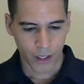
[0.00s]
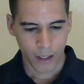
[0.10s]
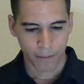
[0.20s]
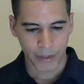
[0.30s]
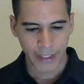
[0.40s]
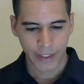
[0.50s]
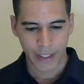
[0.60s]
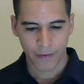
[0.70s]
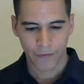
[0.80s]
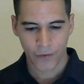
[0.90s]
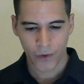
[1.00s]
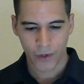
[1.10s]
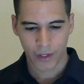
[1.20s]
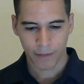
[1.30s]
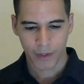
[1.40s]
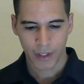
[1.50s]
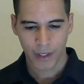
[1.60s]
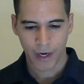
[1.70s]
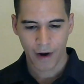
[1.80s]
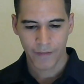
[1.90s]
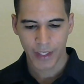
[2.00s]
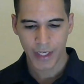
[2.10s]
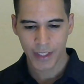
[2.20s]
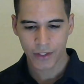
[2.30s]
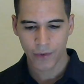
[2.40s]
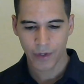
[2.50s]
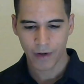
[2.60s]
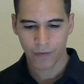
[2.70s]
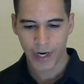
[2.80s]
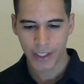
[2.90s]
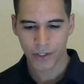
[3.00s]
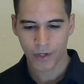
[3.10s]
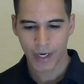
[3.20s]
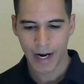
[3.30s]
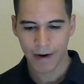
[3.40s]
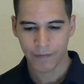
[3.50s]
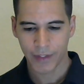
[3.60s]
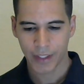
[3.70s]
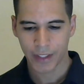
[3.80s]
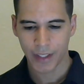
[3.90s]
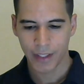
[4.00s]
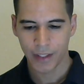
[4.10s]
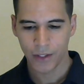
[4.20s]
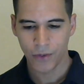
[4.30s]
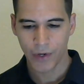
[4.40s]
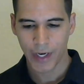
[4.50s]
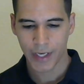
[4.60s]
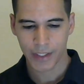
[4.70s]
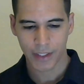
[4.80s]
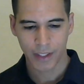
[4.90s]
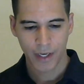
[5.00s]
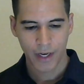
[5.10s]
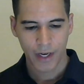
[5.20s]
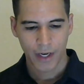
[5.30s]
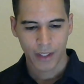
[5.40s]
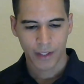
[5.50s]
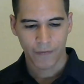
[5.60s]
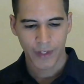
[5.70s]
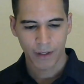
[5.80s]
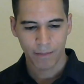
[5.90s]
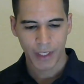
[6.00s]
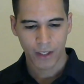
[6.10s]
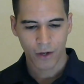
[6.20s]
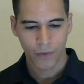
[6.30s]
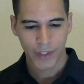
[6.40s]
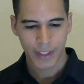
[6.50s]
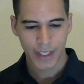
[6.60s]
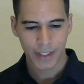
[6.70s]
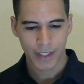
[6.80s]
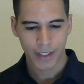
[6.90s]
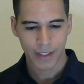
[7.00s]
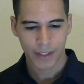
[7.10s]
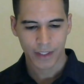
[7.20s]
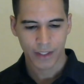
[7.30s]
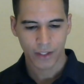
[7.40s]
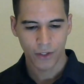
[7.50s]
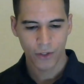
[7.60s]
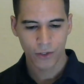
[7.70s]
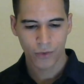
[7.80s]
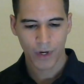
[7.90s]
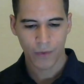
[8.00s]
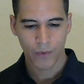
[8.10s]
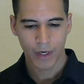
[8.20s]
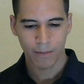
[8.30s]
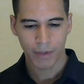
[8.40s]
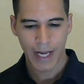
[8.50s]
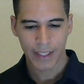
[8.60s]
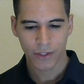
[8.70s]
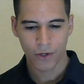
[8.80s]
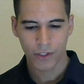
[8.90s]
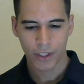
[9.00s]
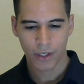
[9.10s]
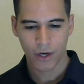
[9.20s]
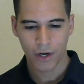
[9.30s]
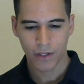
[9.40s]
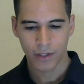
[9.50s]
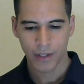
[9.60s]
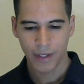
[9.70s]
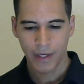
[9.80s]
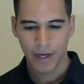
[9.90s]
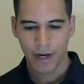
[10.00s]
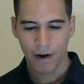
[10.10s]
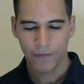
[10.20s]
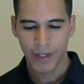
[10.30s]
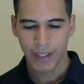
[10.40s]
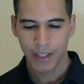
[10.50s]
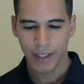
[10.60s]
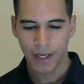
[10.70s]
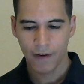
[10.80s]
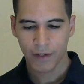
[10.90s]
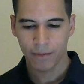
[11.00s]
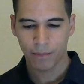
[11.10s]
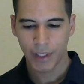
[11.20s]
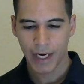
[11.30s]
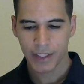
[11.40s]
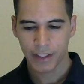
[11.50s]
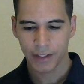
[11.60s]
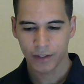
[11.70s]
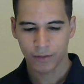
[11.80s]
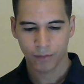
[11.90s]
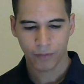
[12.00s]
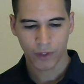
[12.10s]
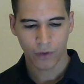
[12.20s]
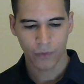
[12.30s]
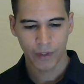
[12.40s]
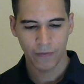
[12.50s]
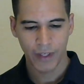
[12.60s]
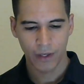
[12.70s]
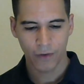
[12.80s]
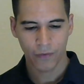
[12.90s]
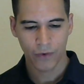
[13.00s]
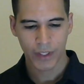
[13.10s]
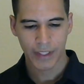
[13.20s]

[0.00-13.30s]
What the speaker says: completely informed of the history of racial conflict in the U.S., the Filipino resistance used what one black soldier called affinity of complexion, revealed, for